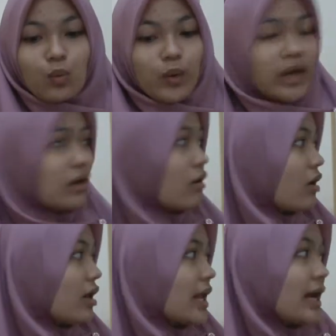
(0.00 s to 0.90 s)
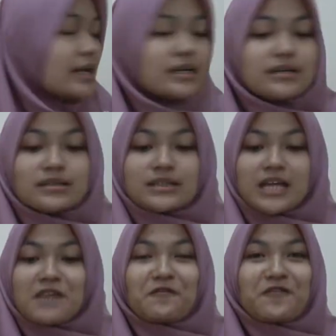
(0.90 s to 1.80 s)
when all others
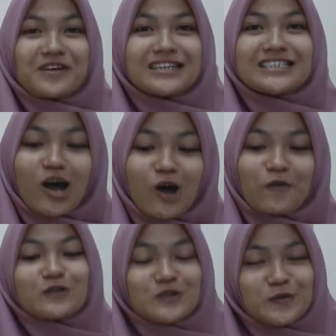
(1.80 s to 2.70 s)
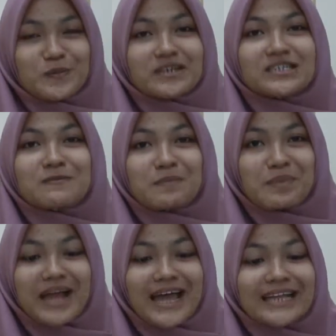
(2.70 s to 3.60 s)
influence of consumers'
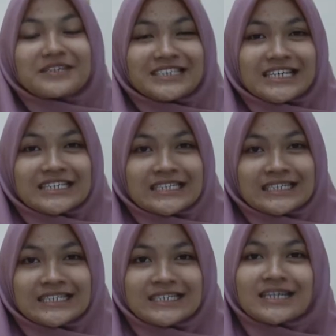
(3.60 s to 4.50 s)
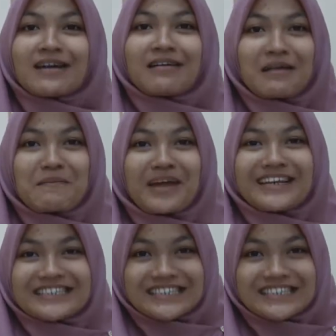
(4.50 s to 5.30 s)
planned purchases remain the